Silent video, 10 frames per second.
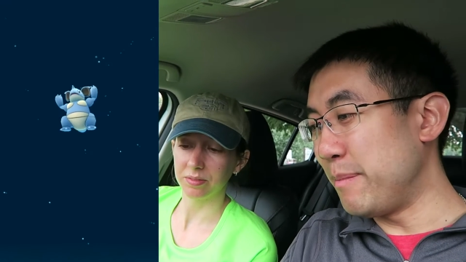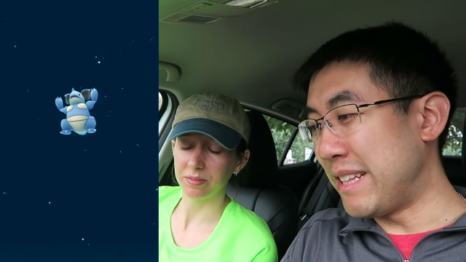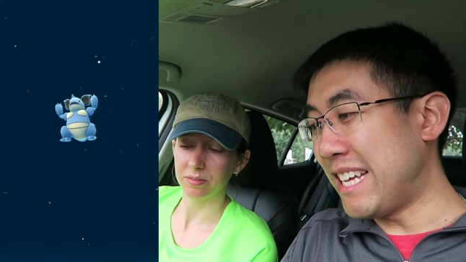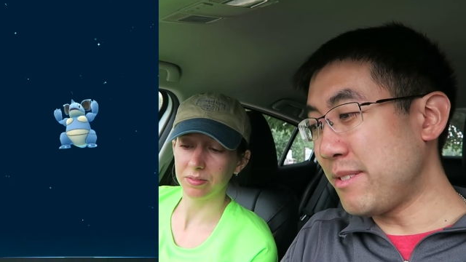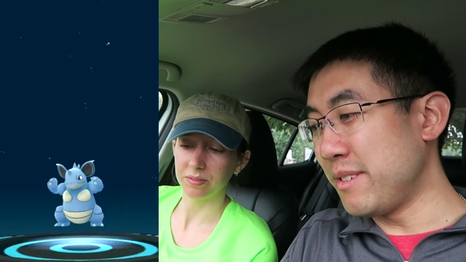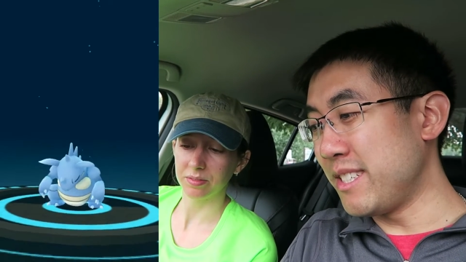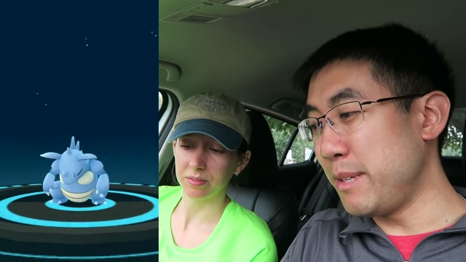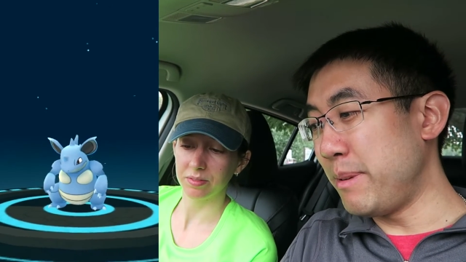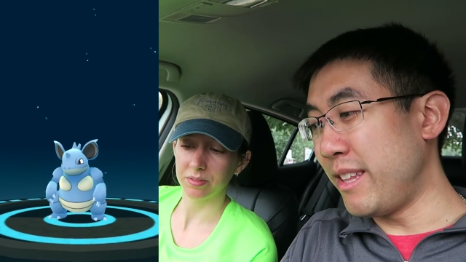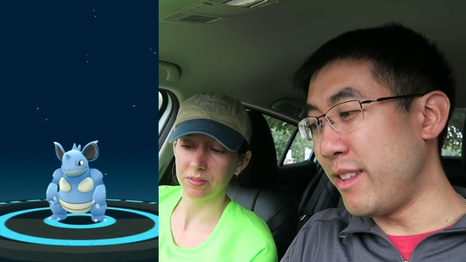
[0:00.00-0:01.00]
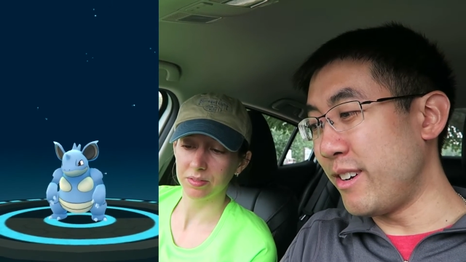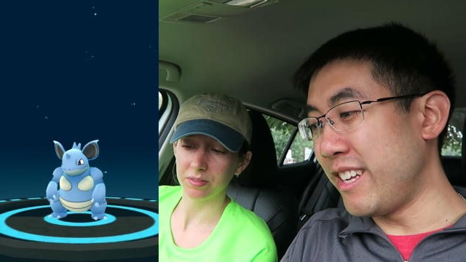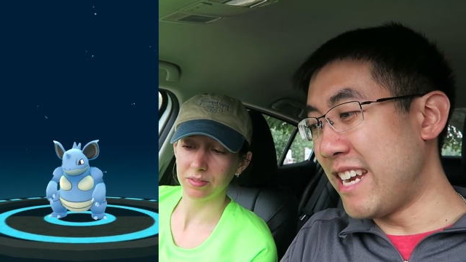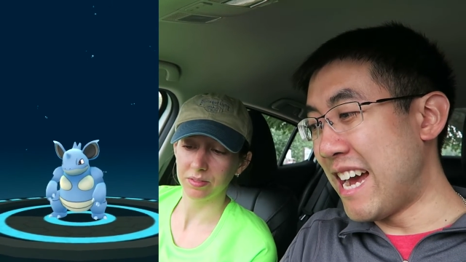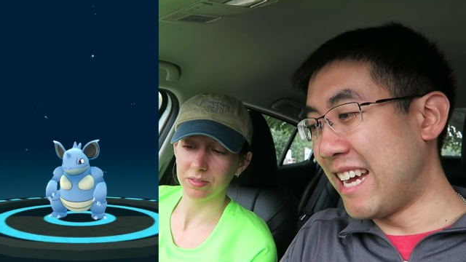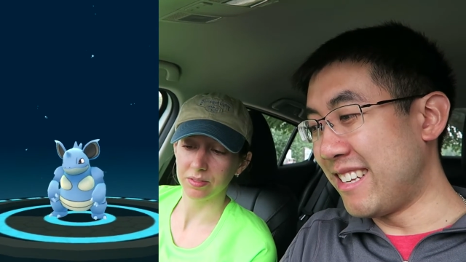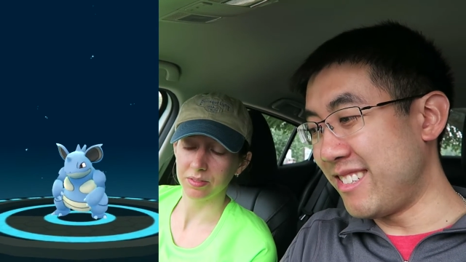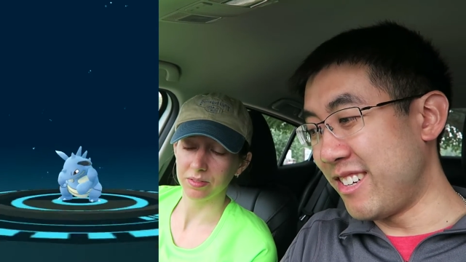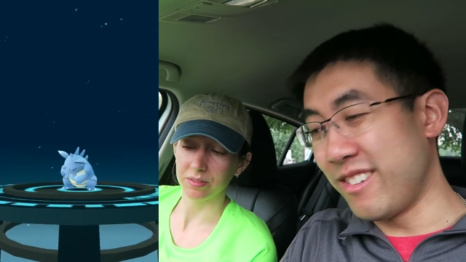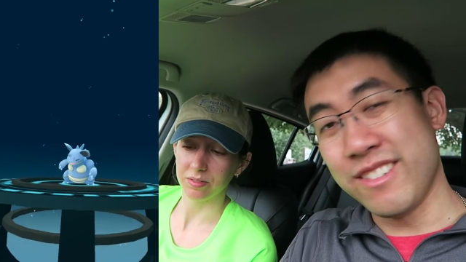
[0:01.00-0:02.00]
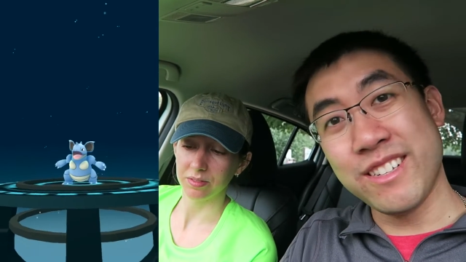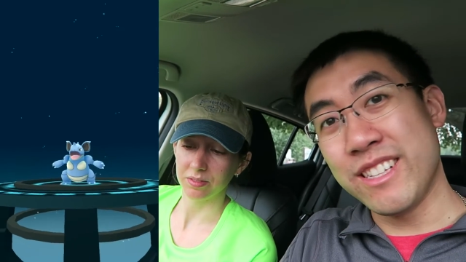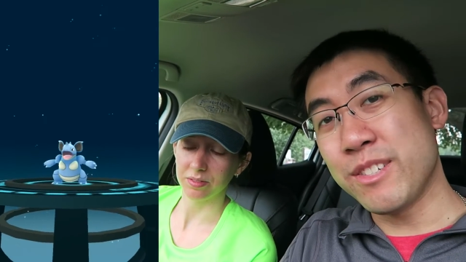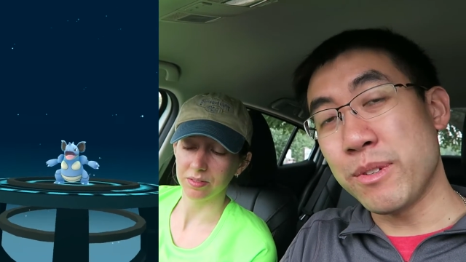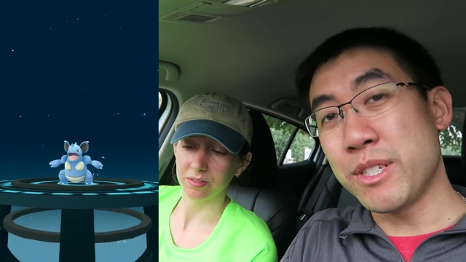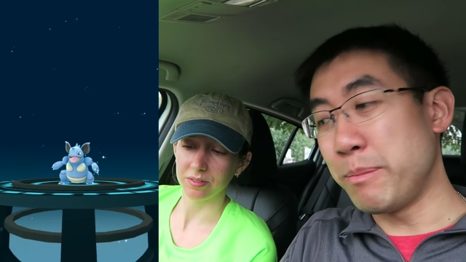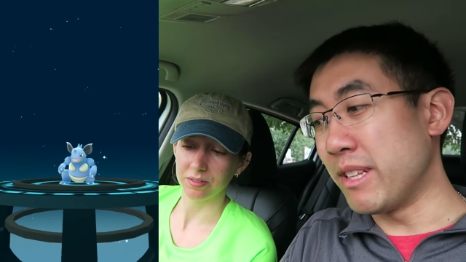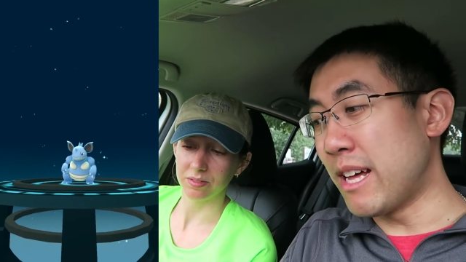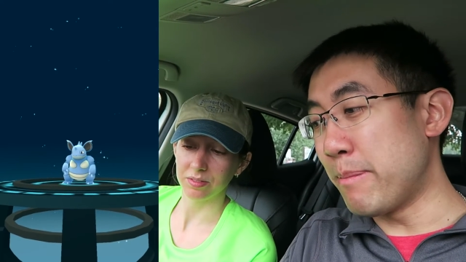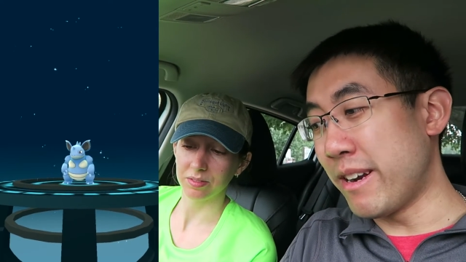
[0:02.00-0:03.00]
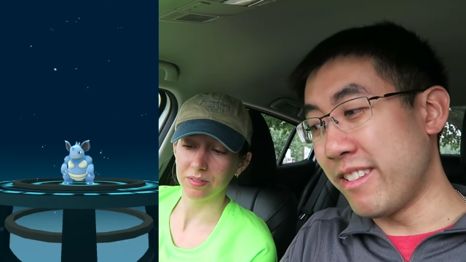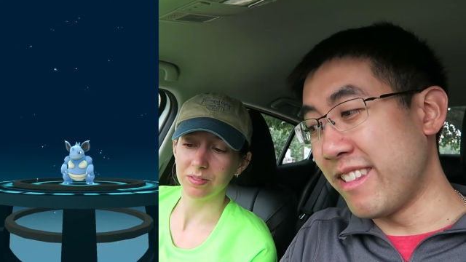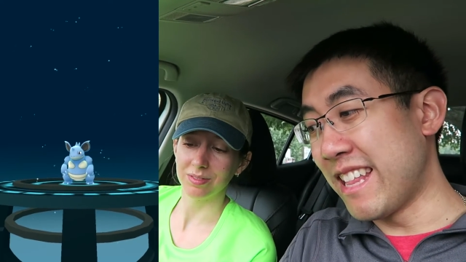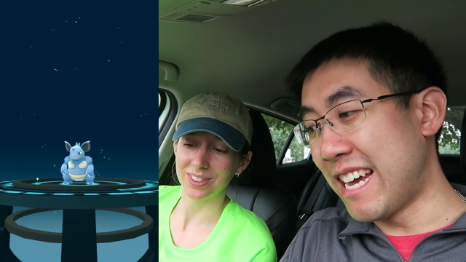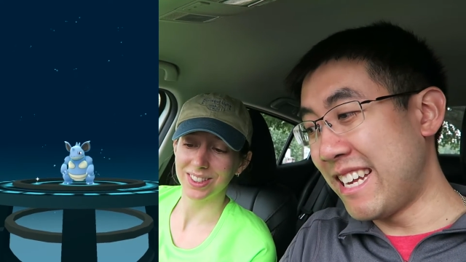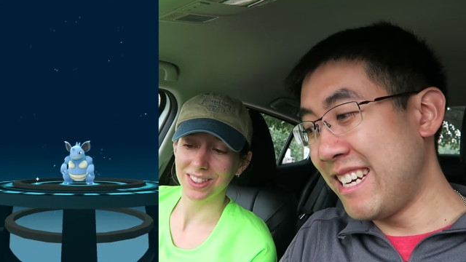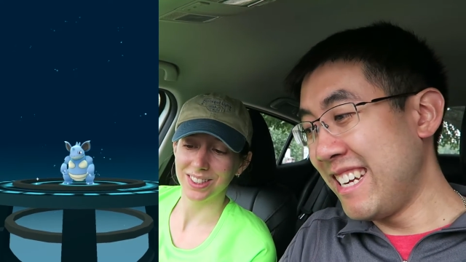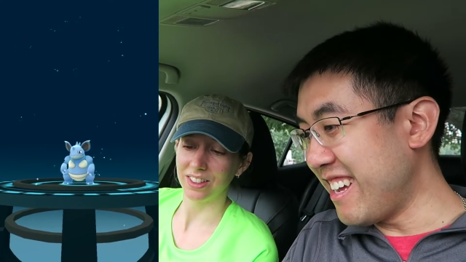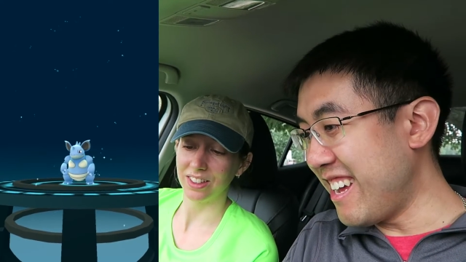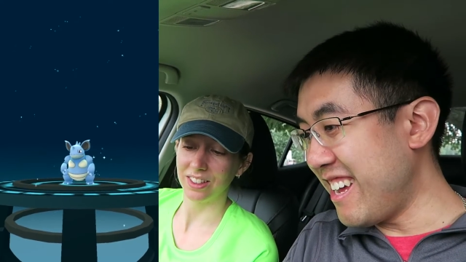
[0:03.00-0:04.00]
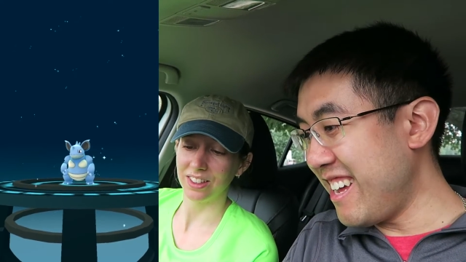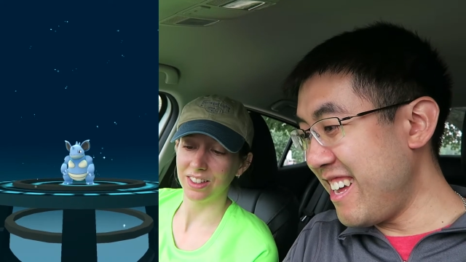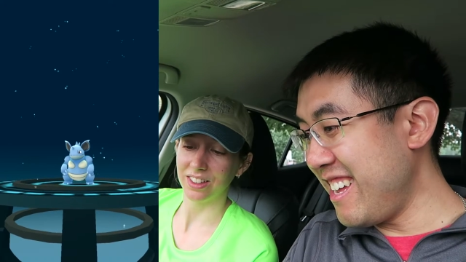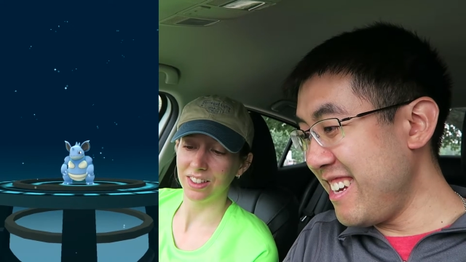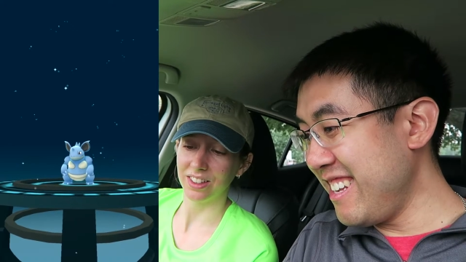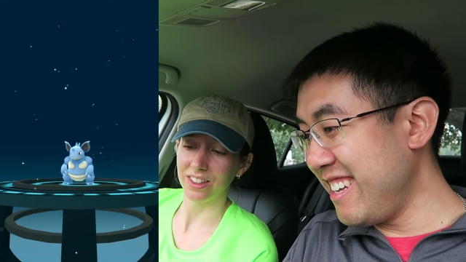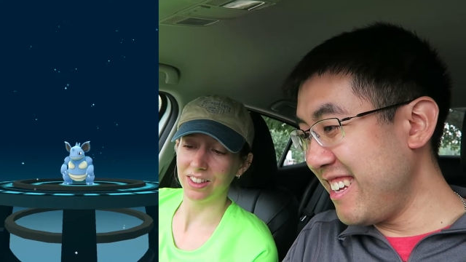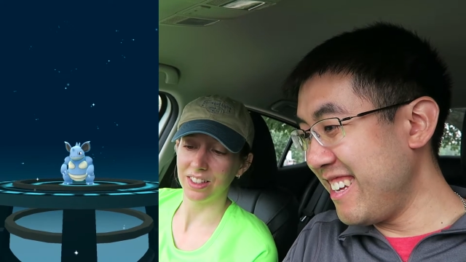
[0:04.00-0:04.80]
Speaker 1: My last one was C P thirty-nine, so this one should be a lot better than that. And